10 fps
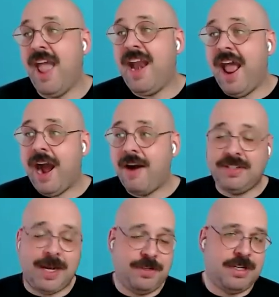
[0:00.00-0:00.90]
And our
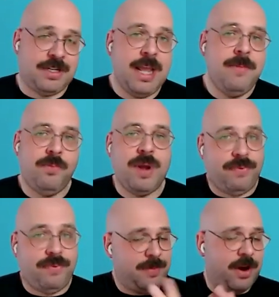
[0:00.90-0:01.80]
reception team, we
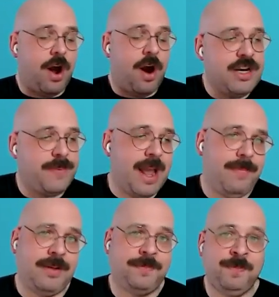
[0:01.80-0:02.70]
print them on orange
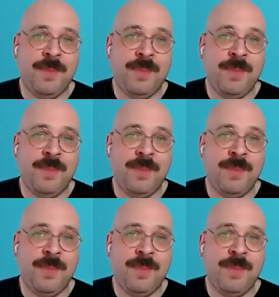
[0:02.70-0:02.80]
paper,